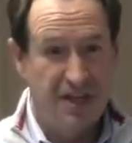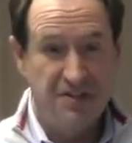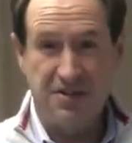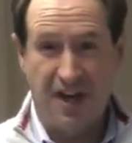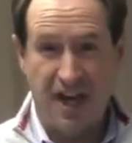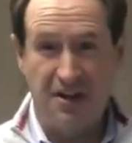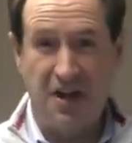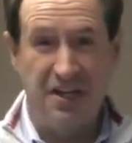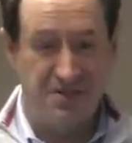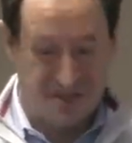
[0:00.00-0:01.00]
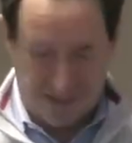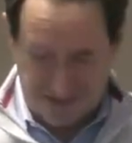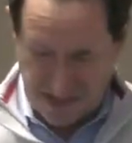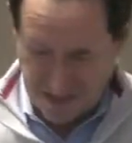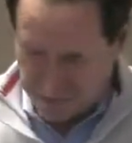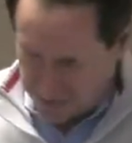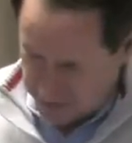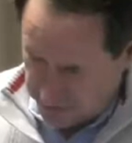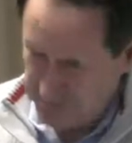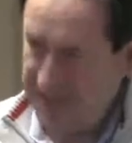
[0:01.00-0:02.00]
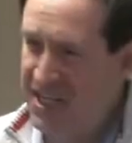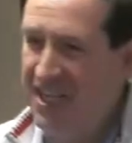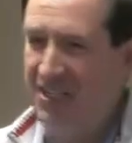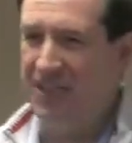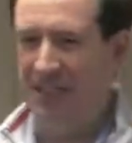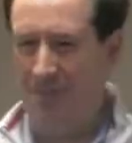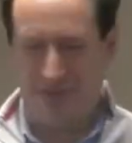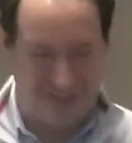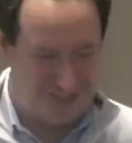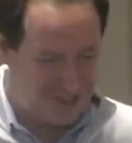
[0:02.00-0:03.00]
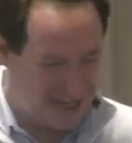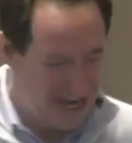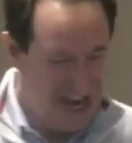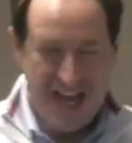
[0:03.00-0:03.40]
Sorry, I don't know, that's not in the Bible, but you get the picture.